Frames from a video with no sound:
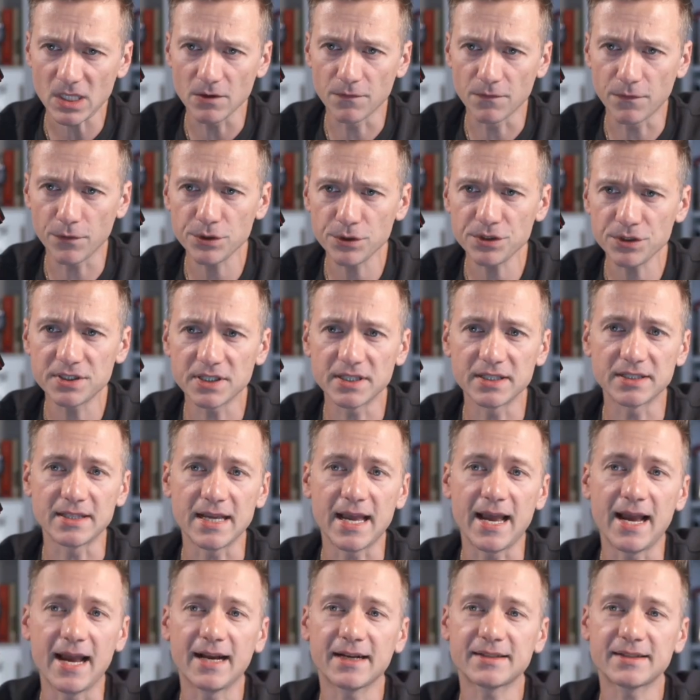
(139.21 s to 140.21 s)
First, it
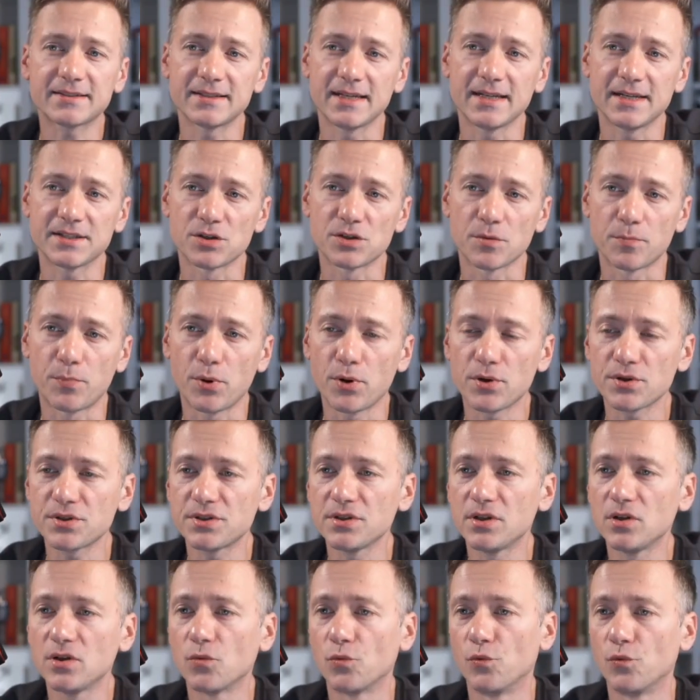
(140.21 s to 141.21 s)
acts as your
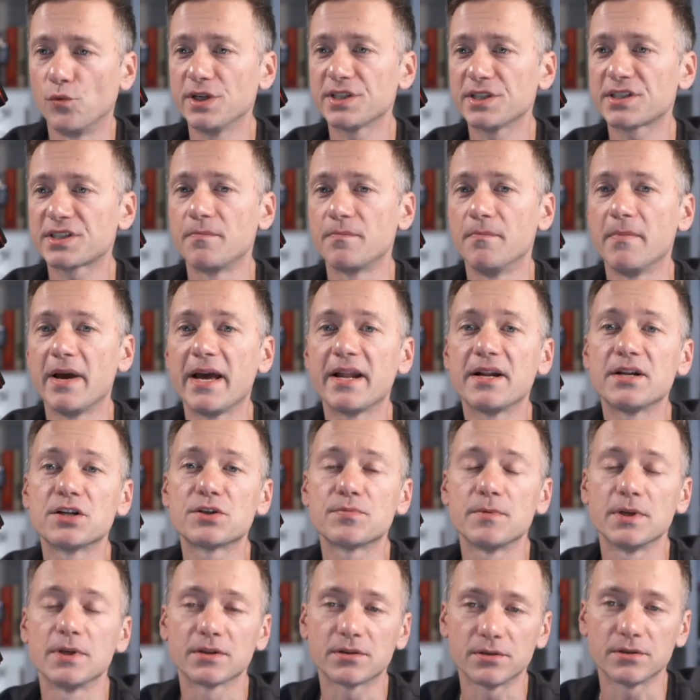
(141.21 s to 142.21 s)
personal risk
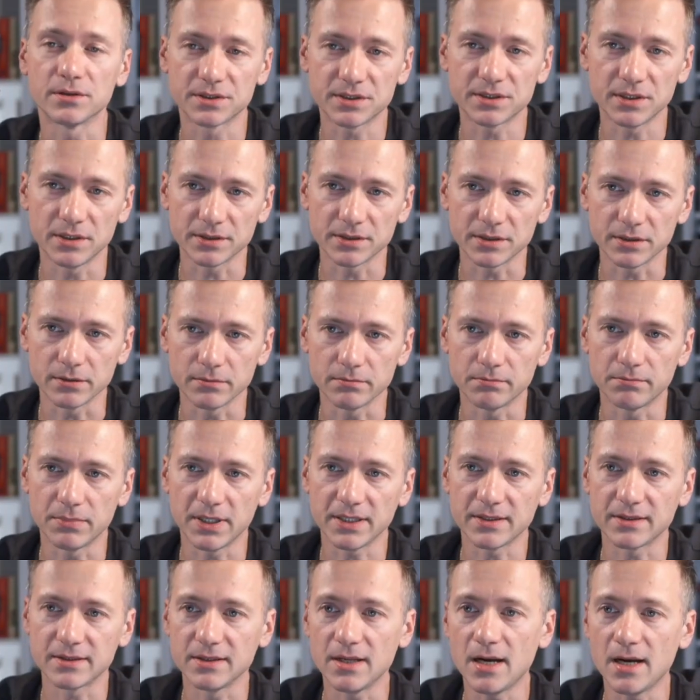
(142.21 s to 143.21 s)
management consultant,
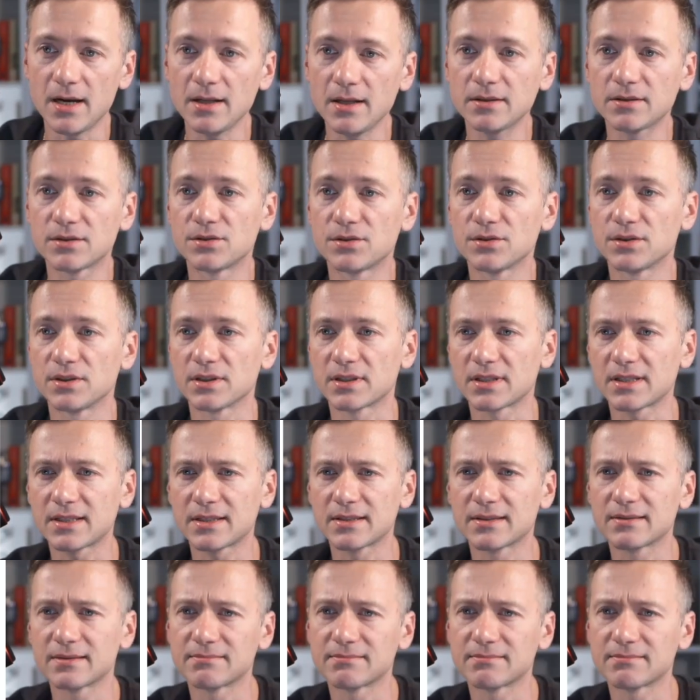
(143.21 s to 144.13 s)
but not to the